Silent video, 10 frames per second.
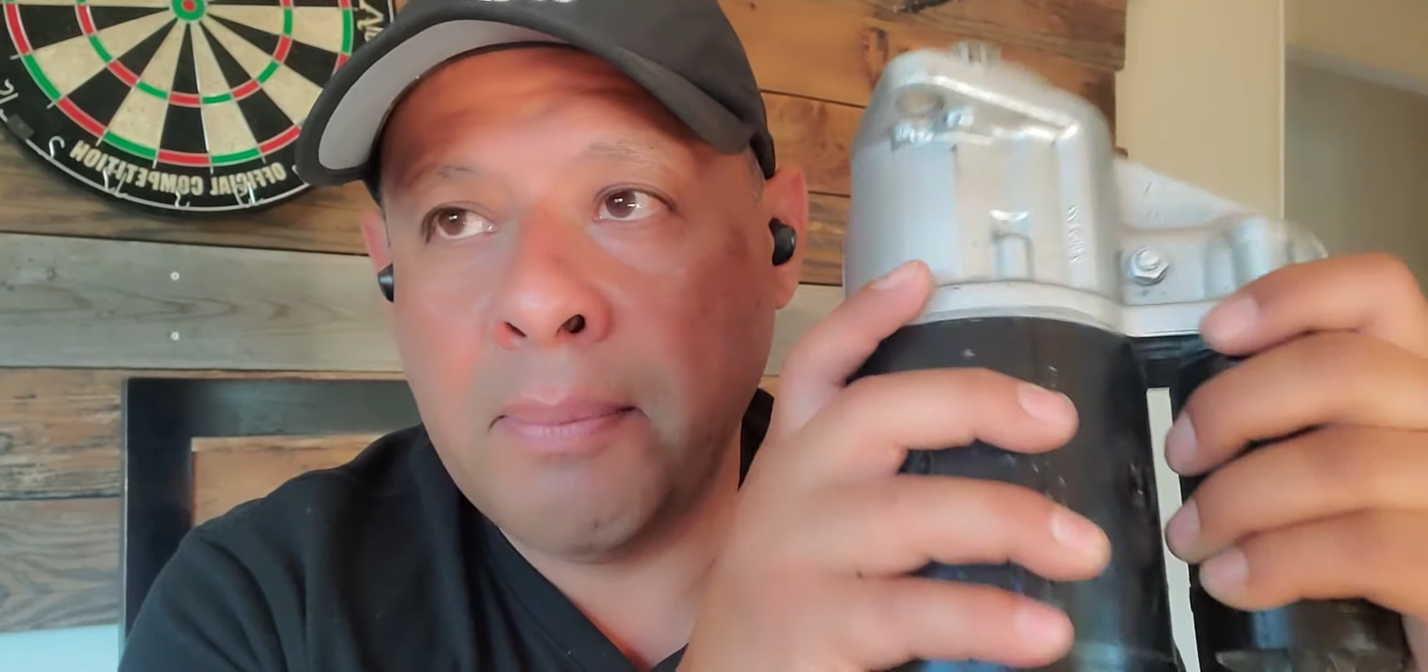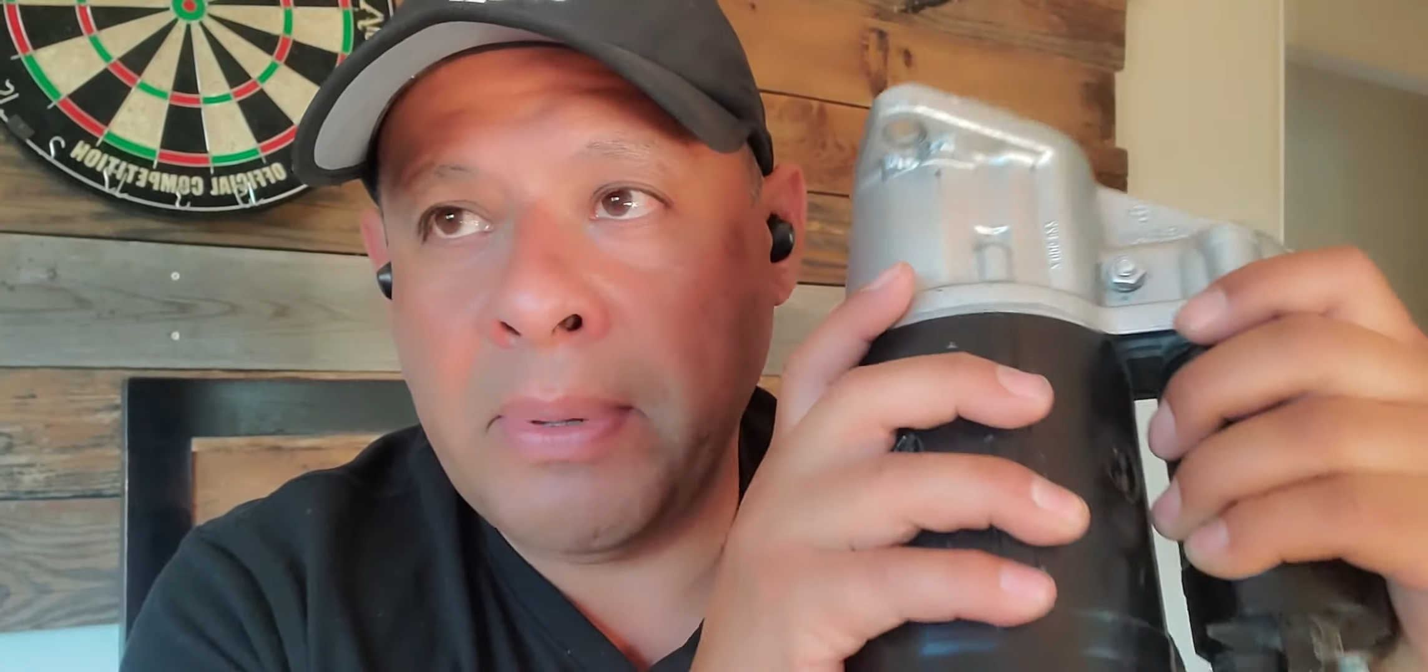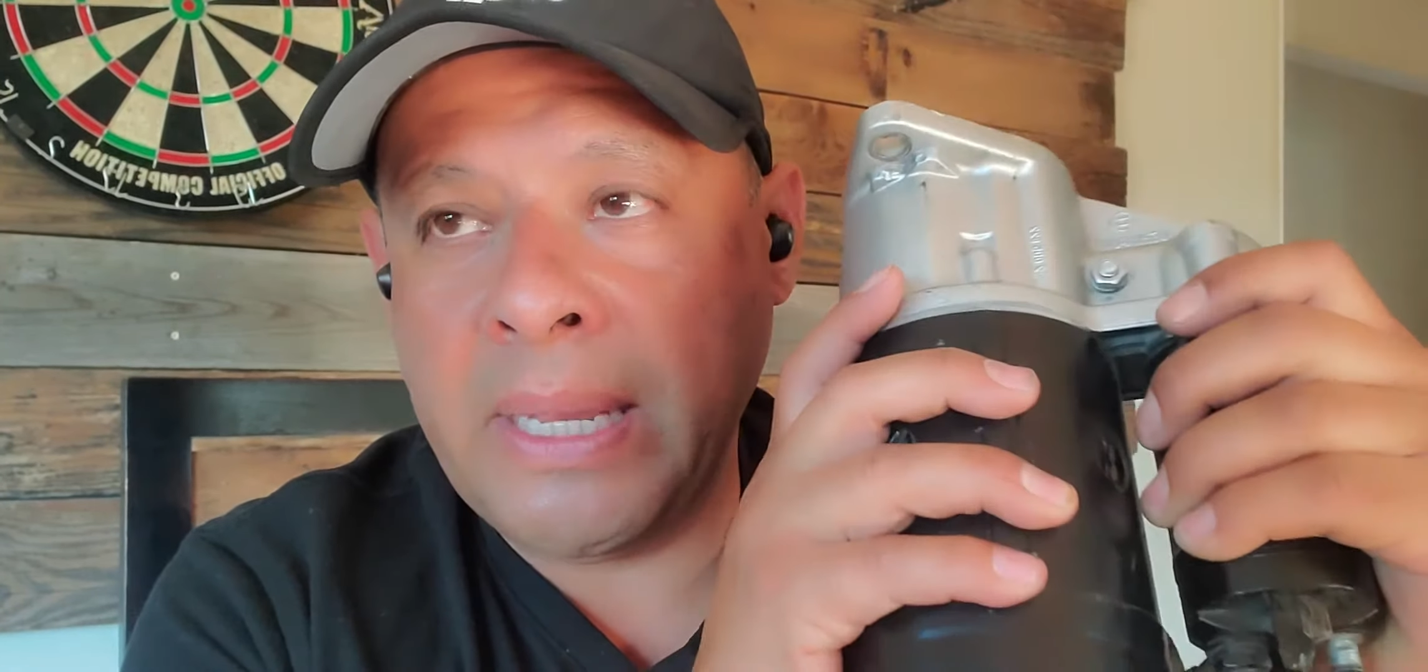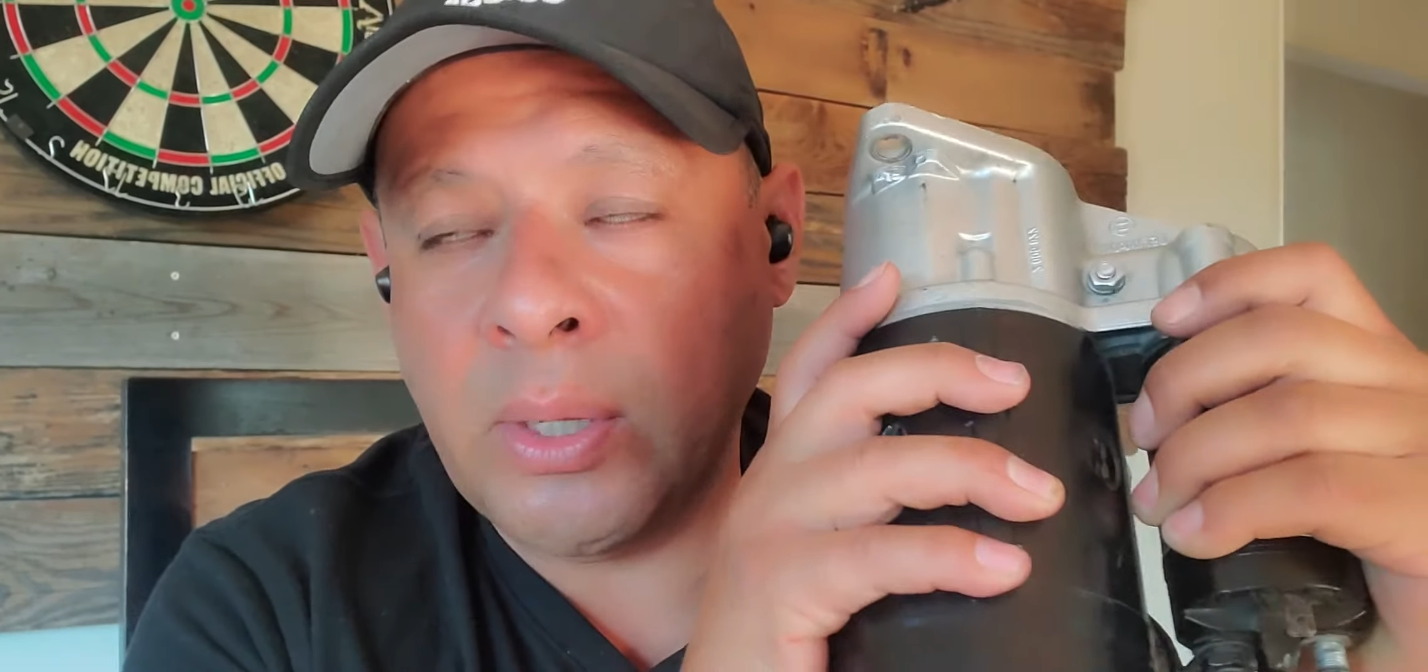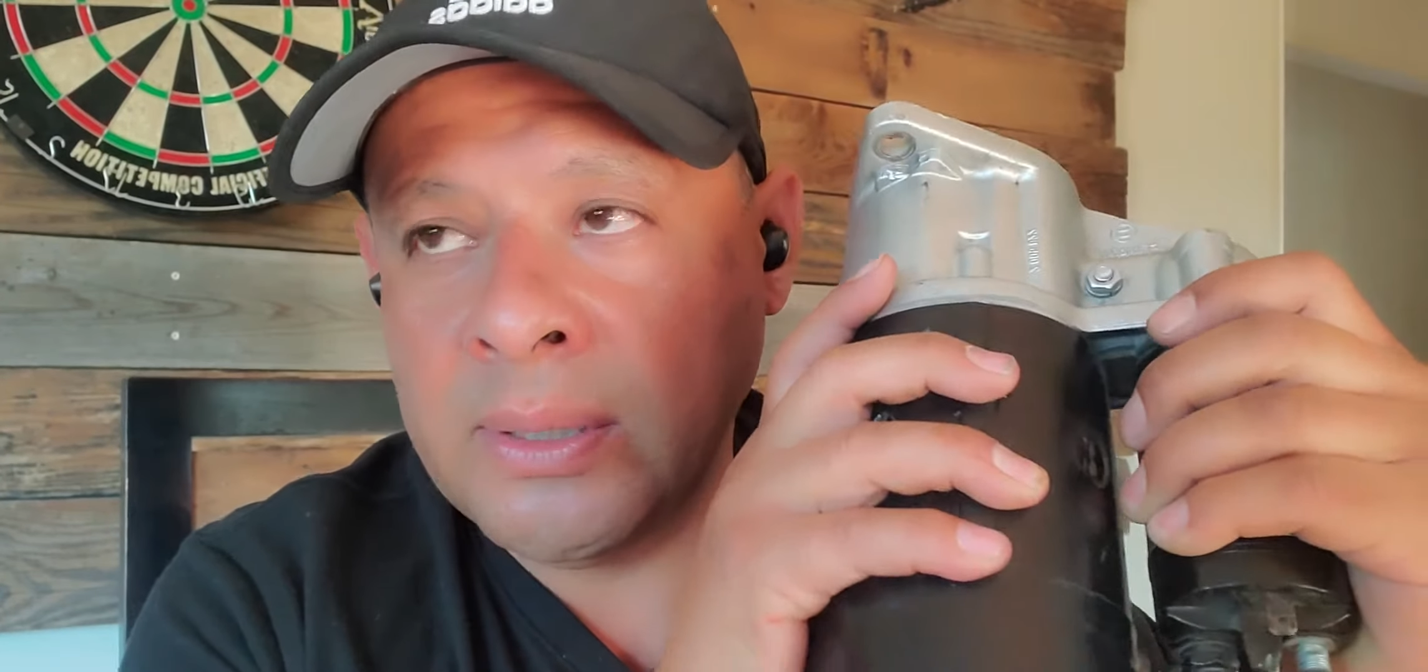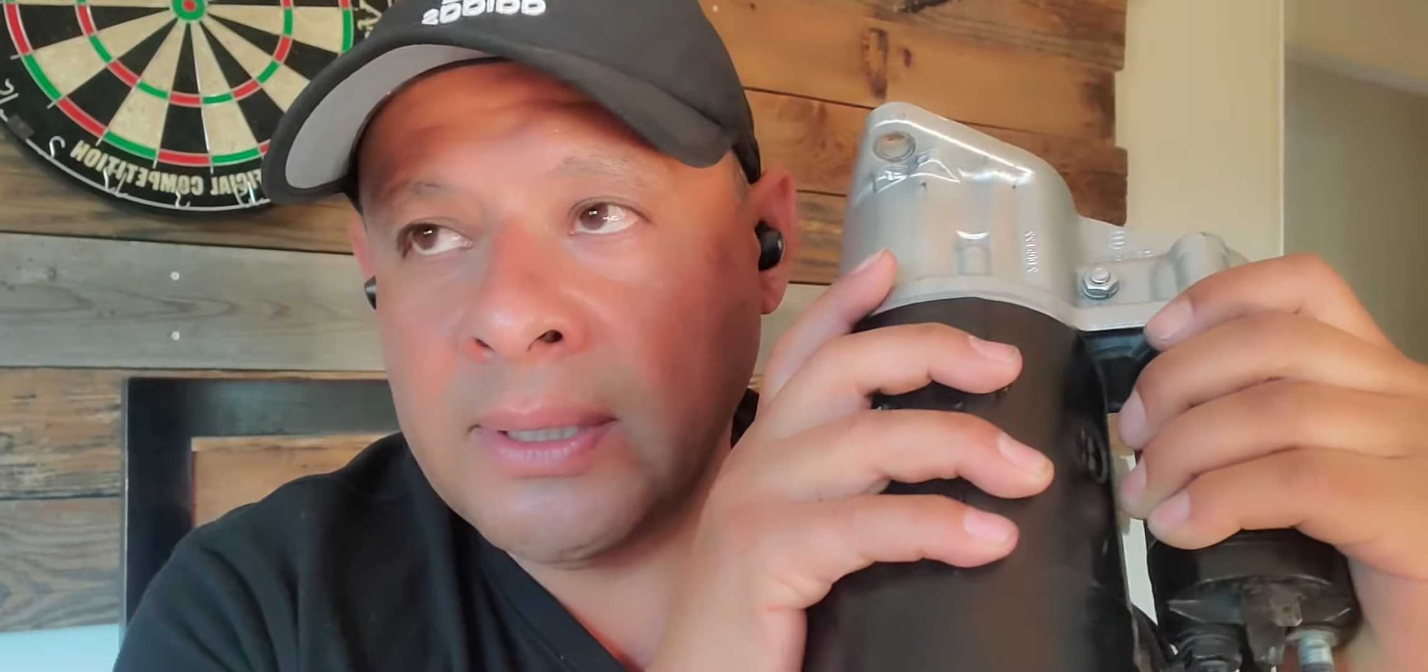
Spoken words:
Beetle.